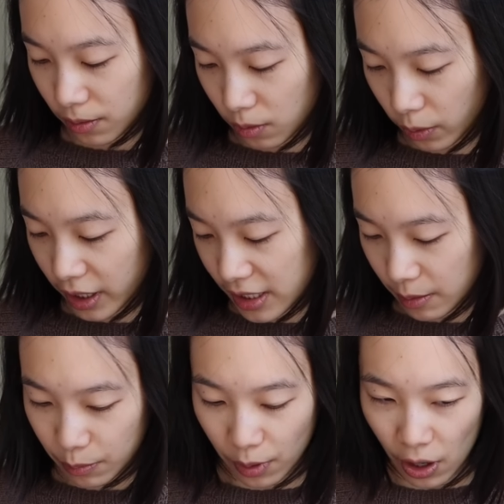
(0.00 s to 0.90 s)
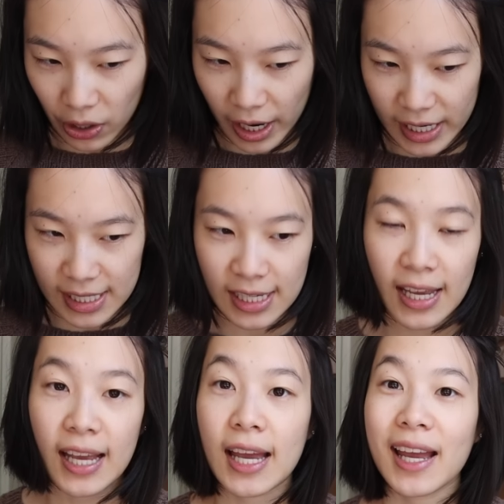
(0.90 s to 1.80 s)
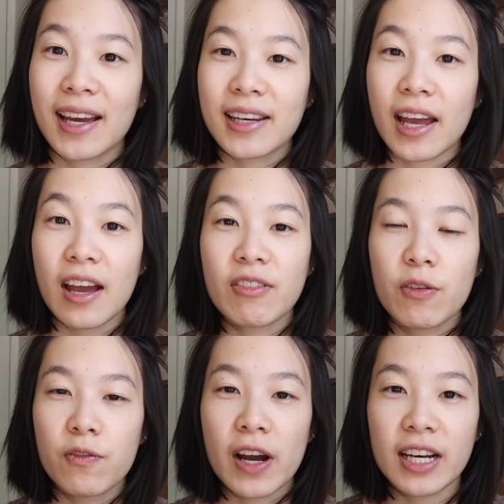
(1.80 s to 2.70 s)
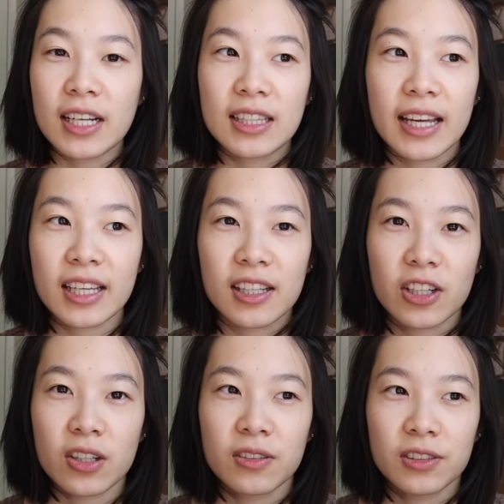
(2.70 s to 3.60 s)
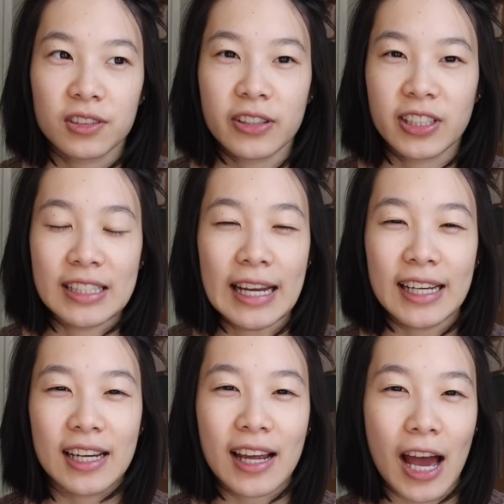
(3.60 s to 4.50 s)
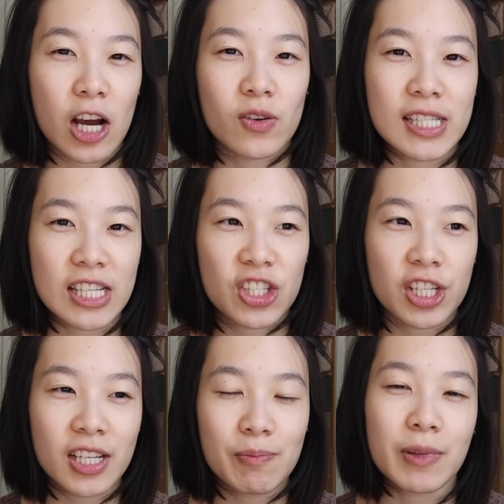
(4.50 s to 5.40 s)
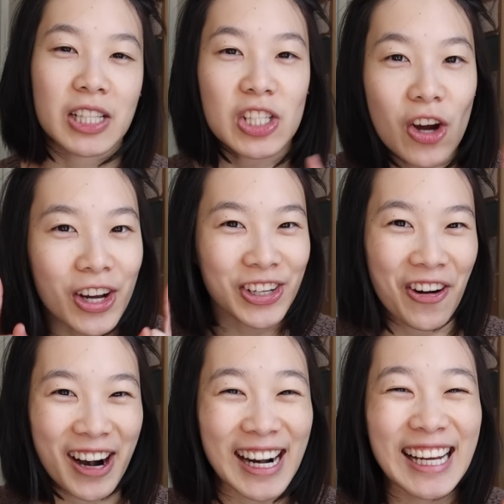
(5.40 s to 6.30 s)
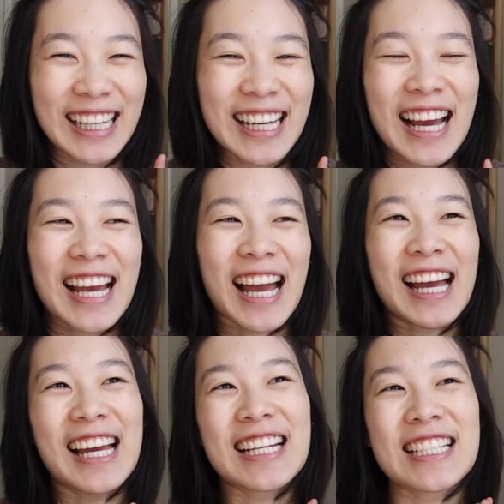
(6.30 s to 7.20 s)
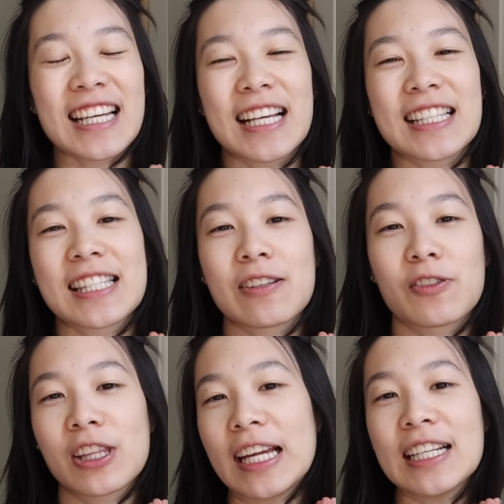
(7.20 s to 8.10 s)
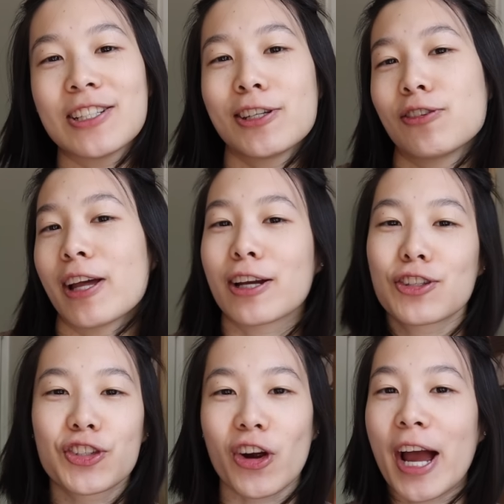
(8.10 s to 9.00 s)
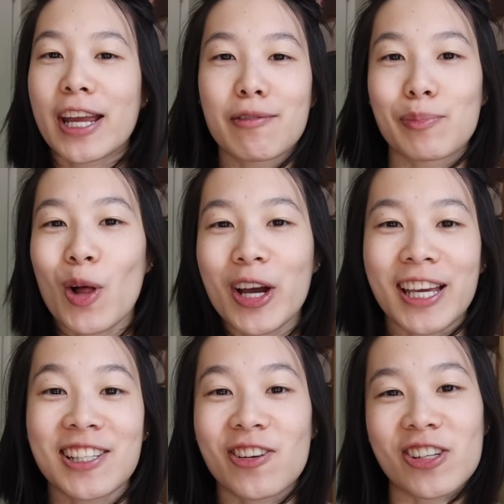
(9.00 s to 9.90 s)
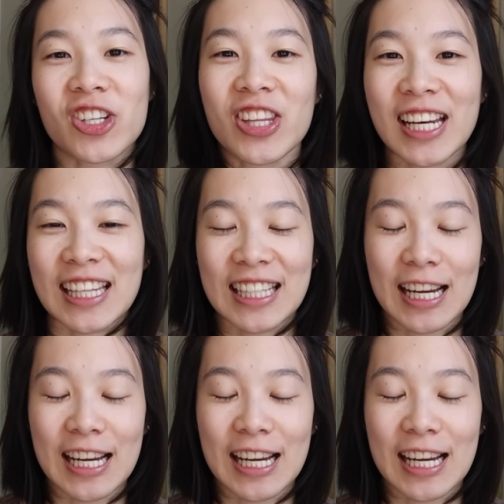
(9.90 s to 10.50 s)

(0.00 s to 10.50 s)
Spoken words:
works in progress, and I have a fun knitting acquisition that's not yarn and it's related to drying and blocking, so I'll show that at the